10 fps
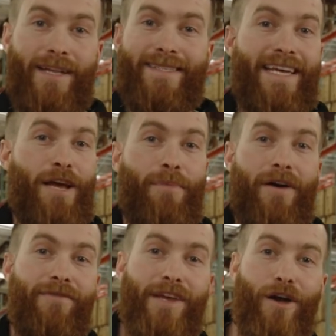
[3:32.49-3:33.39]
let's say
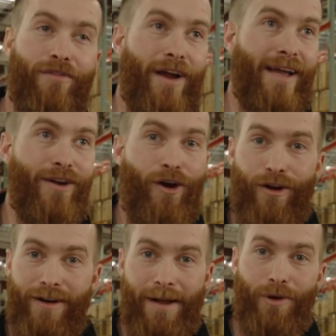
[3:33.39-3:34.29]
above the overhead
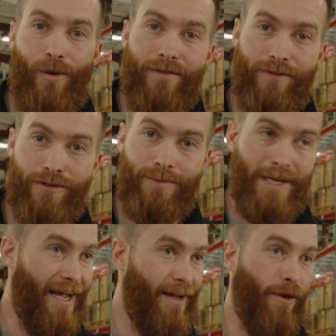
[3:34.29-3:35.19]
guard, and I'm going full
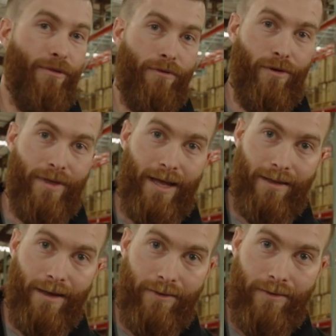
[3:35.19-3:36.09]
speed. I could throw that
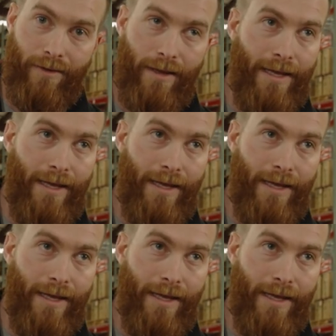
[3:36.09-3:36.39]
load.